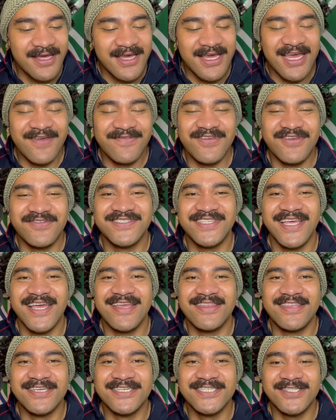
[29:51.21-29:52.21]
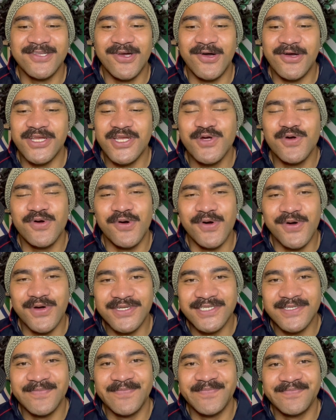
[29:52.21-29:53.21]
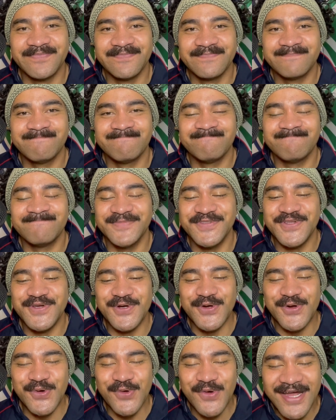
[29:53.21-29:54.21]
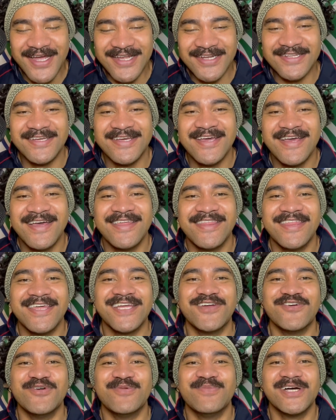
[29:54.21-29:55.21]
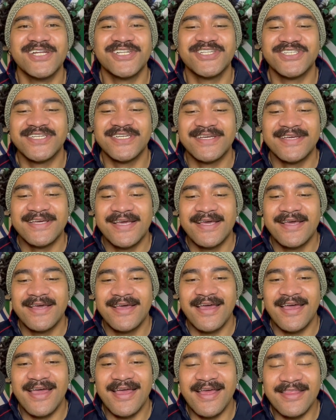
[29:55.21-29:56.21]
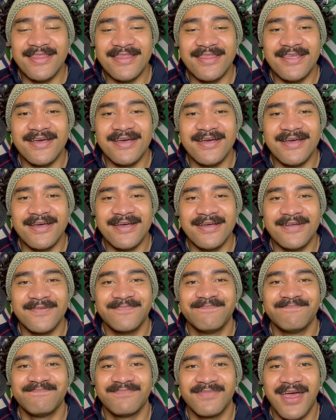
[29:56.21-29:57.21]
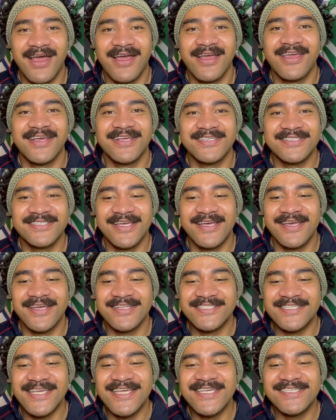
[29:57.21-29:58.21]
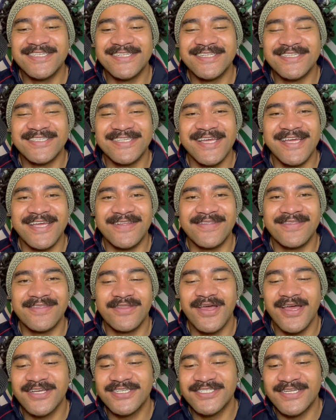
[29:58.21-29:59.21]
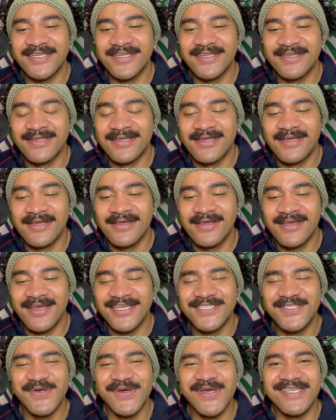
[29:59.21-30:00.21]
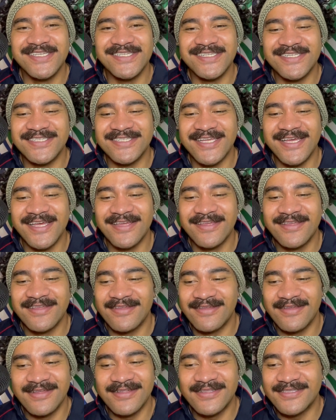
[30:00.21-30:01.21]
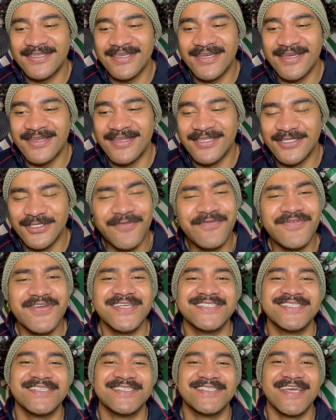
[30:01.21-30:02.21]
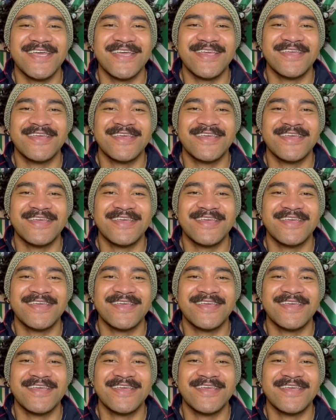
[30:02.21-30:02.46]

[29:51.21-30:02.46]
If you've stayed this long, you're awesome. You're great. Thank you very much. And I guess it's easy to say. No, actually, it's not easy to say. It's obvious to say.